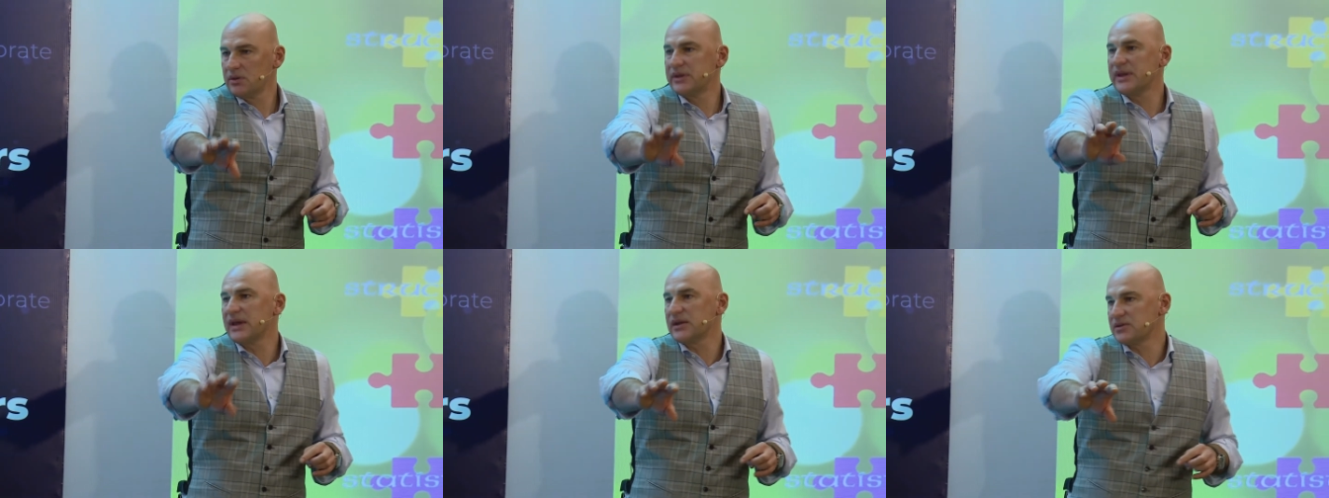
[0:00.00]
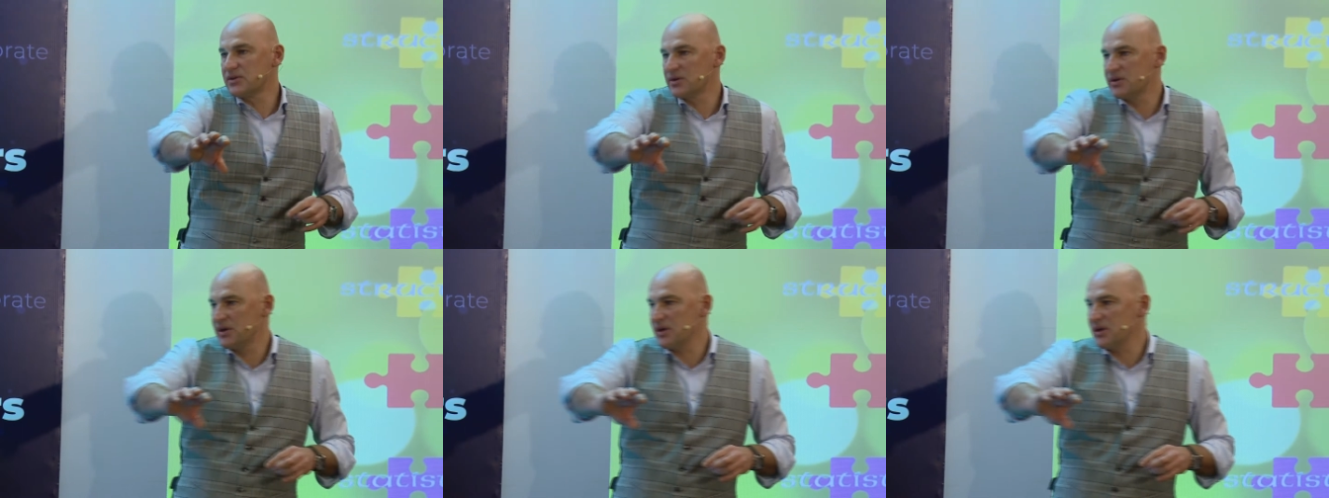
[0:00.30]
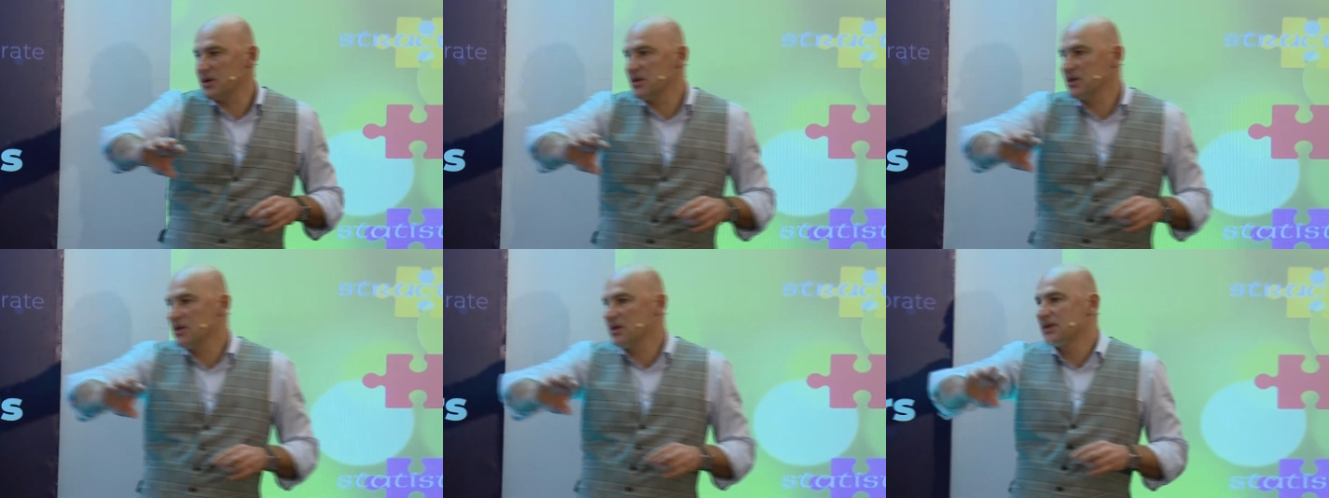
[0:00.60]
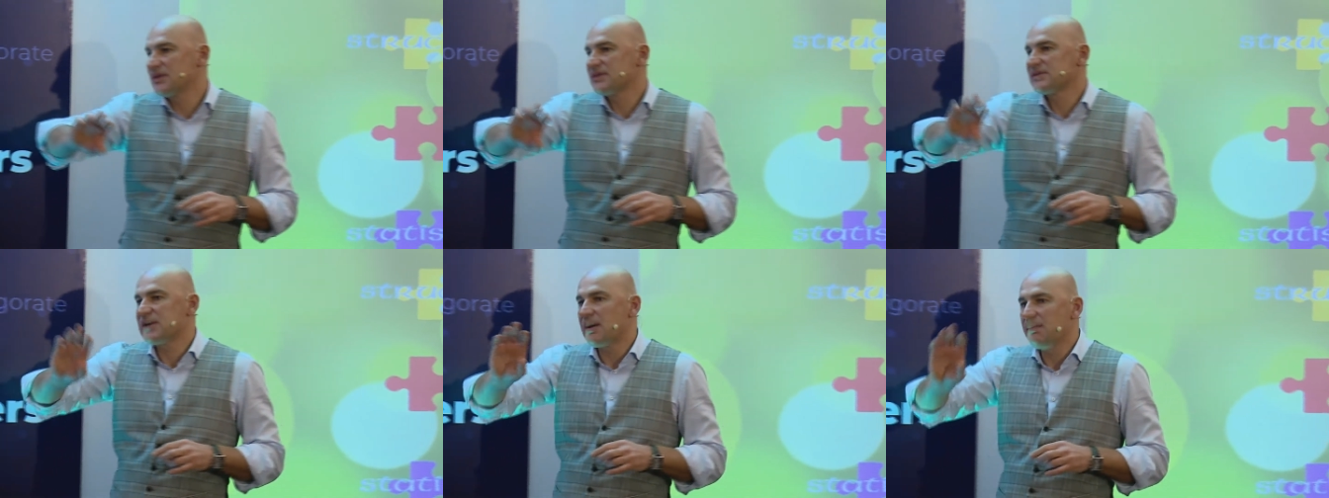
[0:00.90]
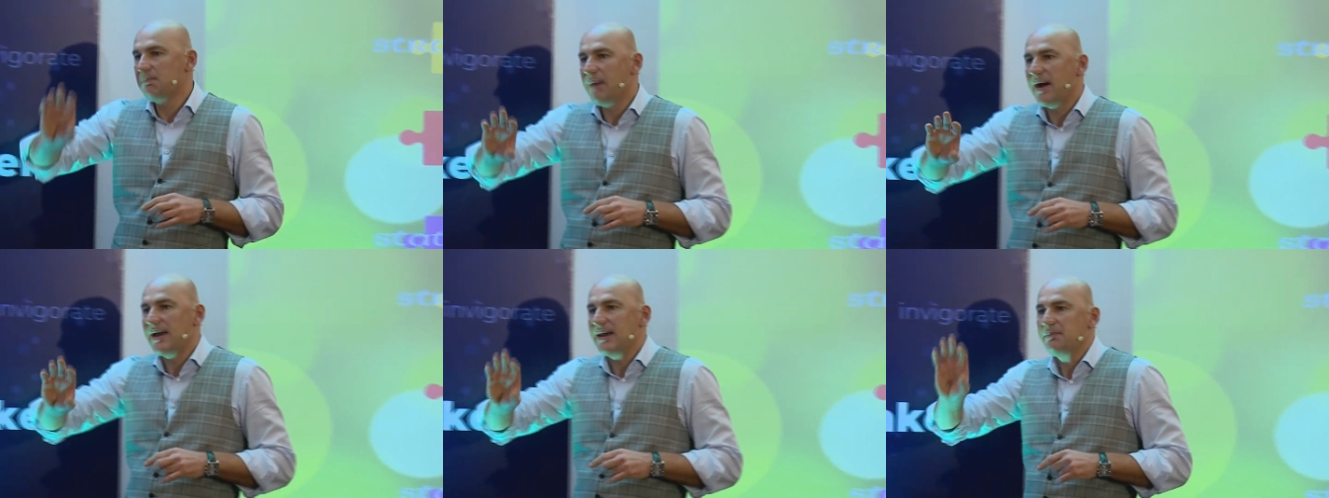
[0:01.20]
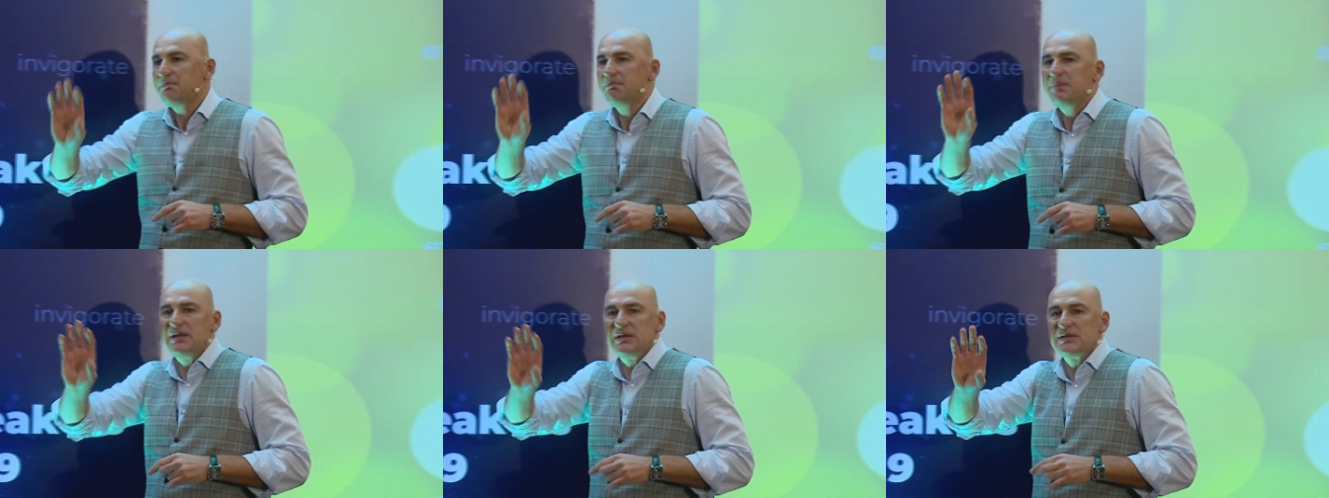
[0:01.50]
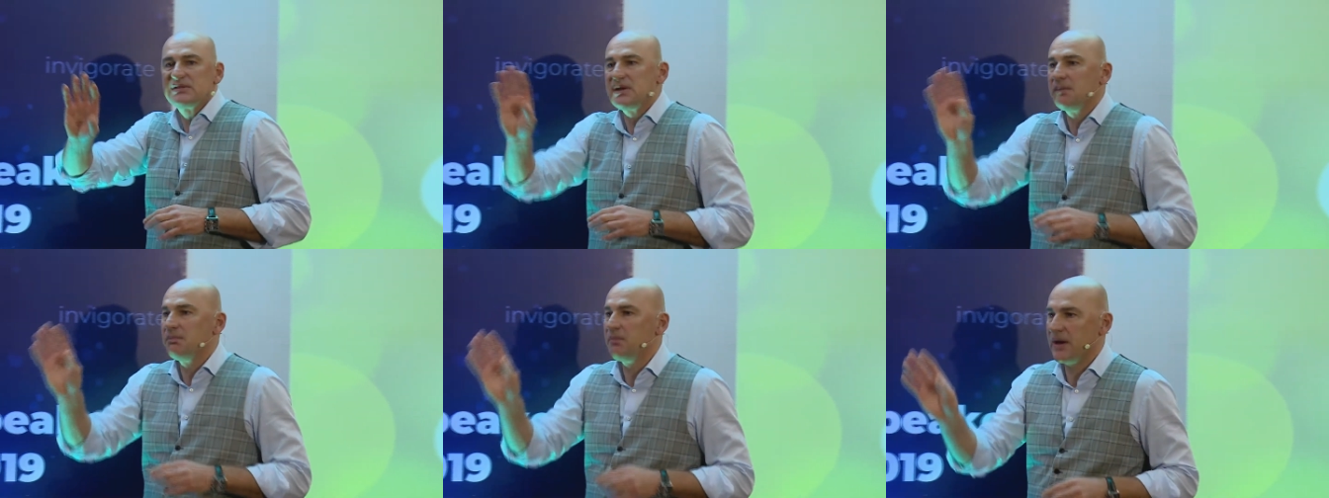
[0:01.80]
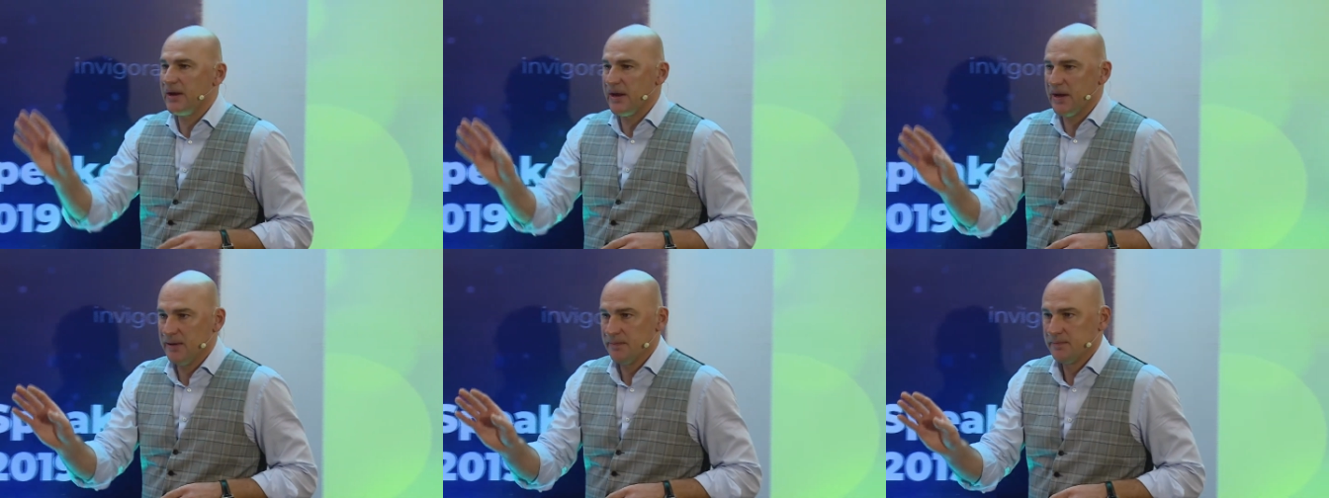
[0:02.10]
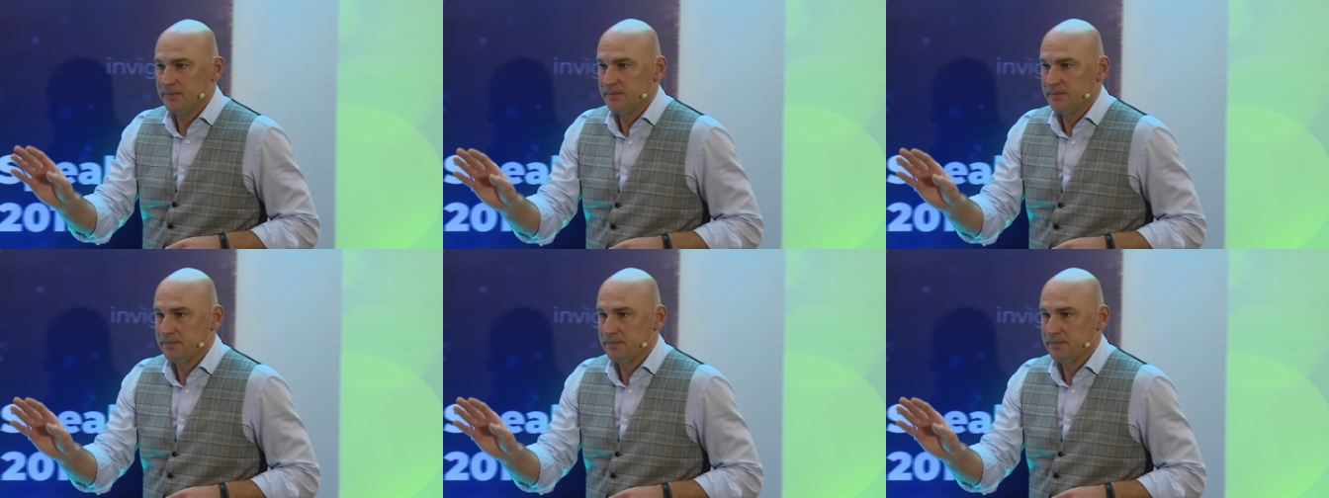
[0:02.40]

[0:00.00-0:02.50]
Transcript: yesterday, somebody beat somebody.